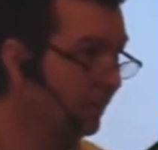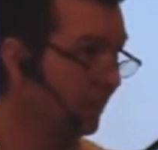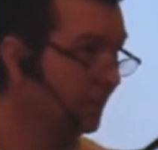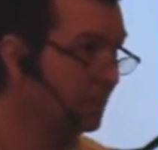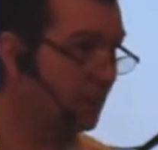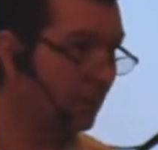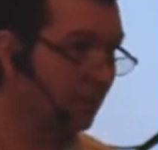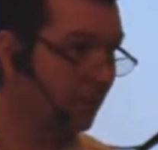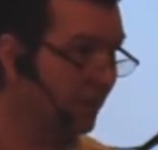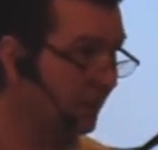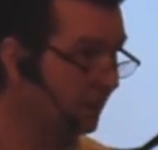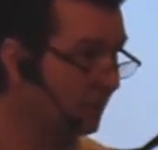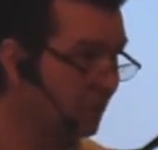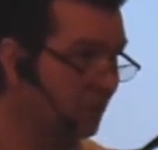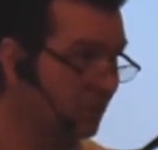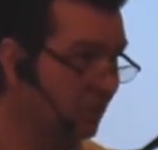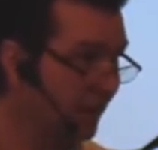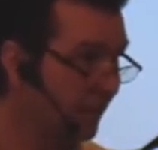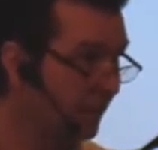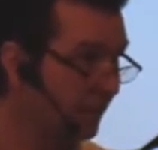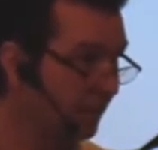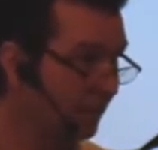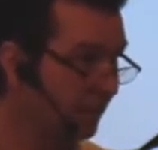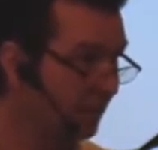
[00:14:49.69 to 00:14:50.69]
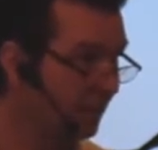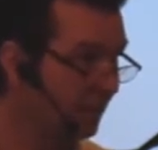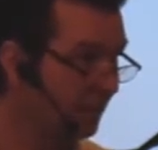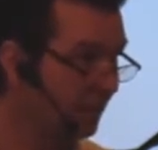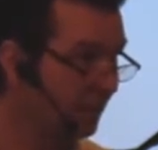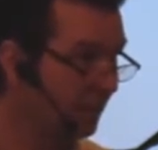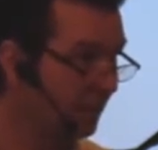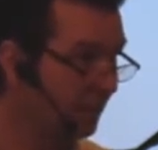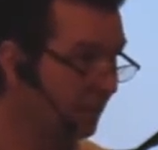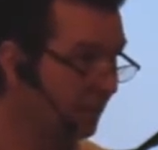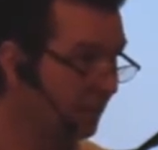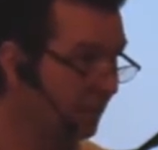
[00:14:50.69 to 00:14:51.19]
That's all he had to say.
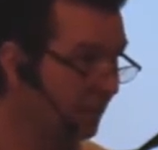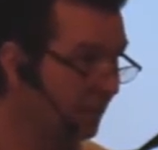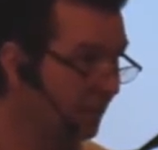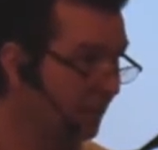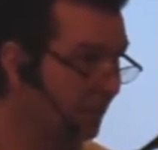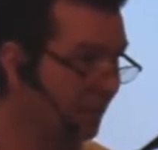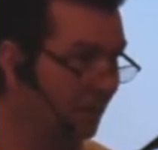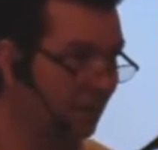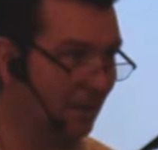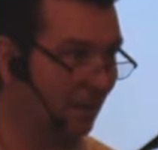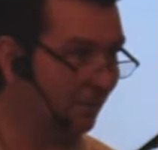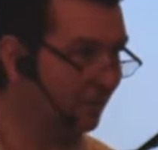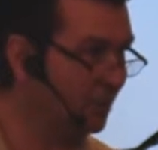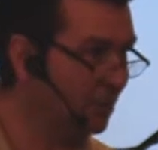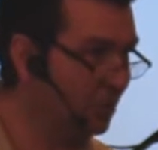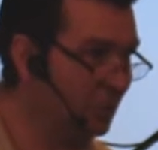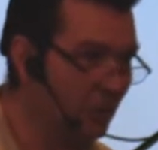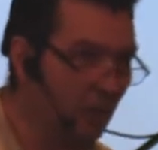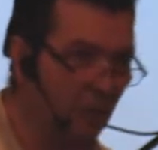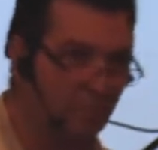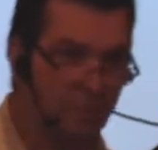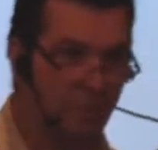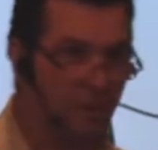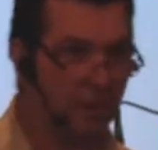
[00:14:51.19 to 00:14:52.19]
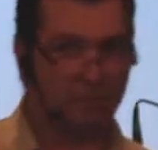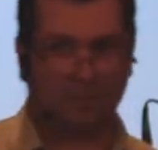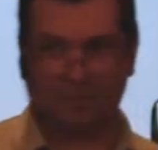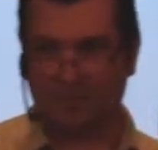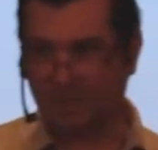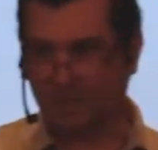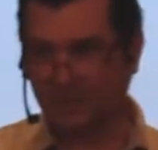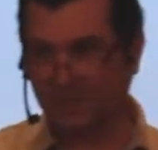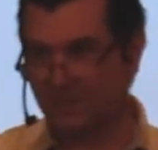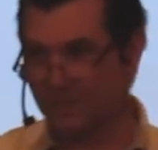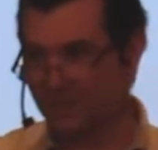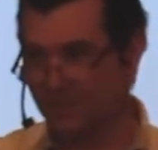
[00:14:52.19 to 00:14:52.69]
He didn't have to jump
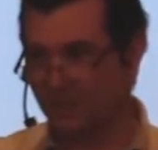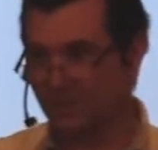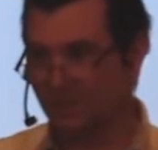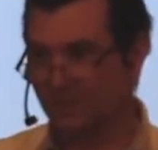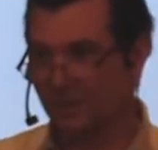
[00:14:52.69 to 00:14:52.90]
up and